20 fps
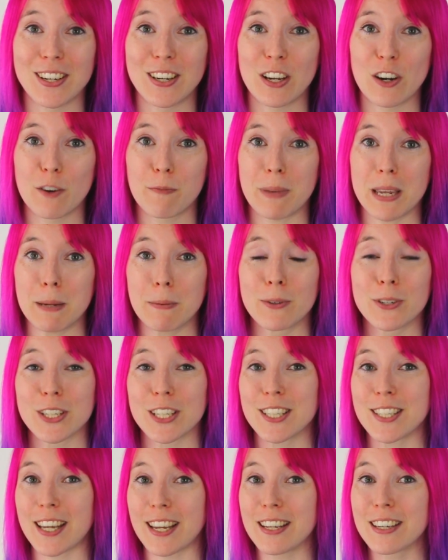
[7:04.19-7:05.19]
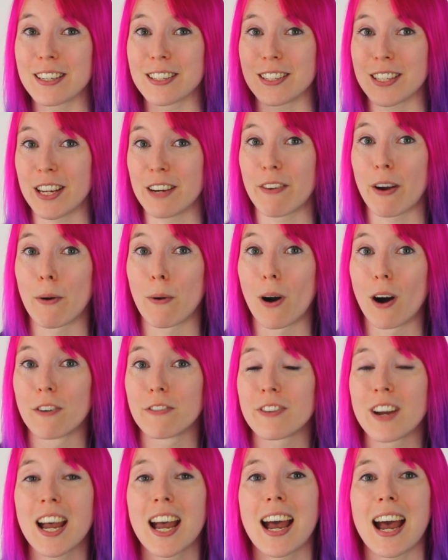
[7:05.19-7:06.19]
a lot of people just take a zero
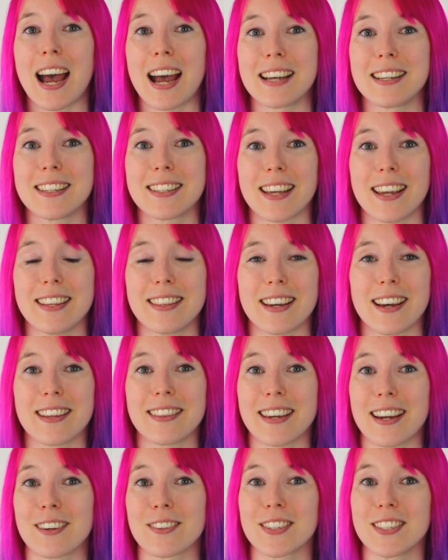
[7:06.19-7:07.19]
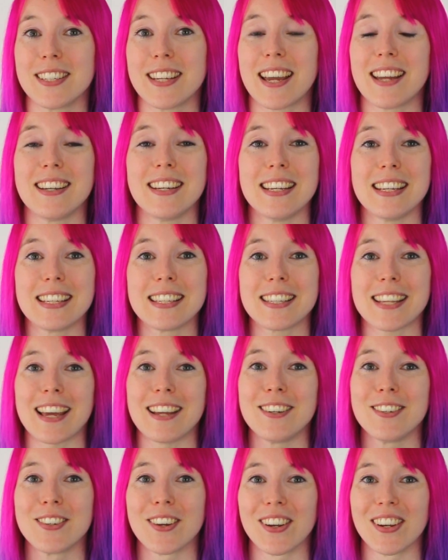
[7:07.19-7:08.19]
off and say that 1,000 yen is
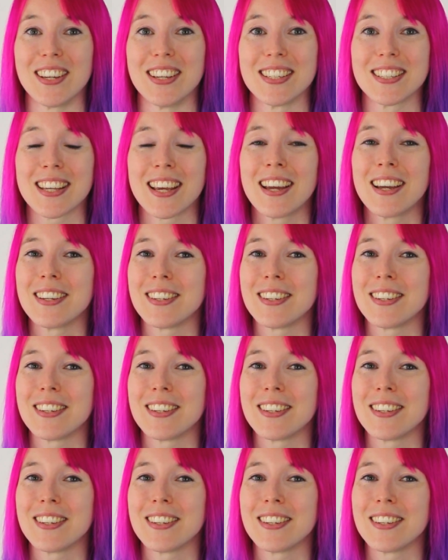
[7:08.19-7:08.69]
$10.